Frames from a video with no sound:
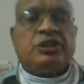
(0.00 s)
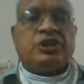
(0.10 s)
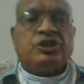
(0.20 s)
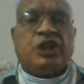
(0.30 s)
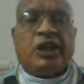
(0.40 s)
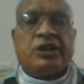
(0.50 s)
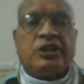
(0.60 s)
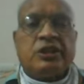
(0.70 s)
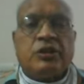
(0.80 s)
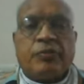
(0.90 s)
engineer,
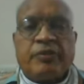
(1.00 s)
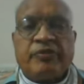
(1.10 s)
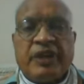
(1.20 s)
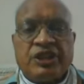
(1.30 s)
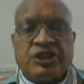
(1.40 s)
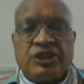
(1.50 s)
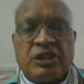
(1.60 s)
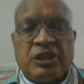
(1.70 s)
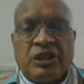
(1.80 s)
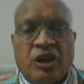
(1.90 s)
chartered or
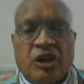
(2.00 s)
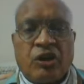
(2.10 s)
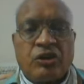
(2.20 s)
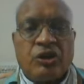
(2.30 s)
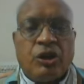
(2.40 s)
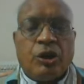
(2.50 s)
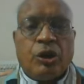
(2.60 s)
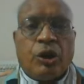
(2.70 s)
professional or